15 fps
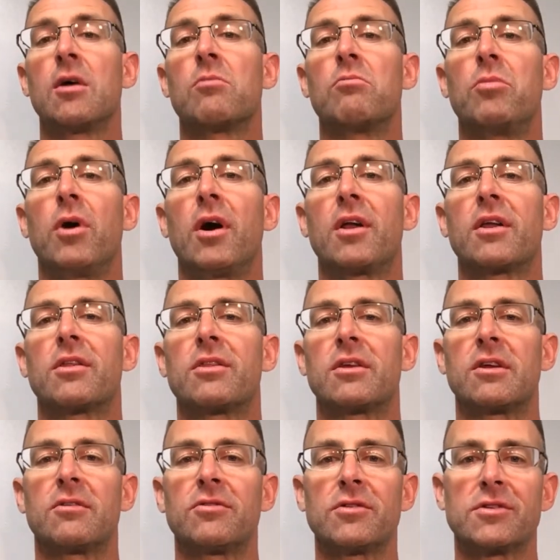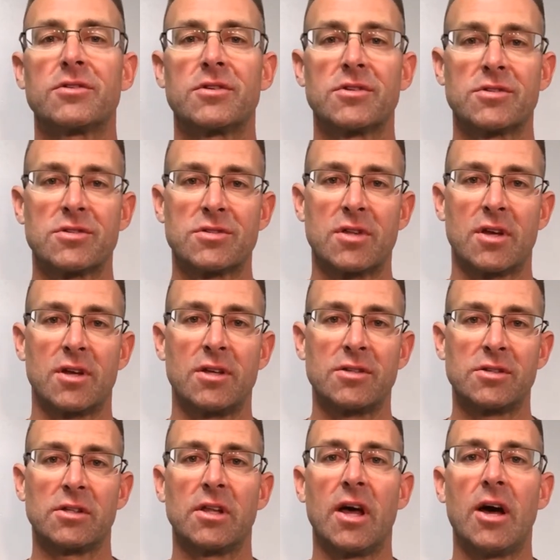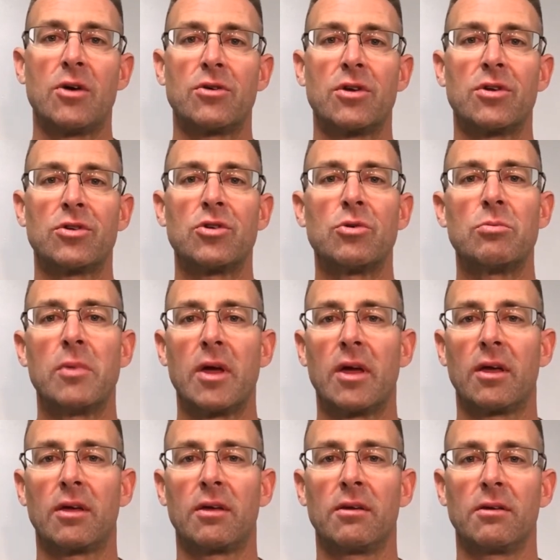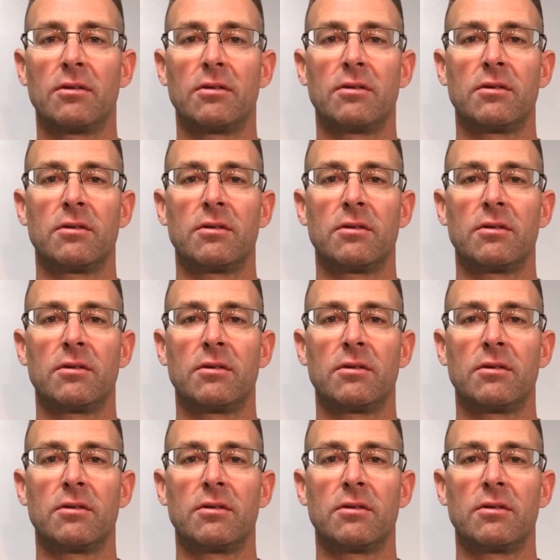but the difference is that he's allowed to make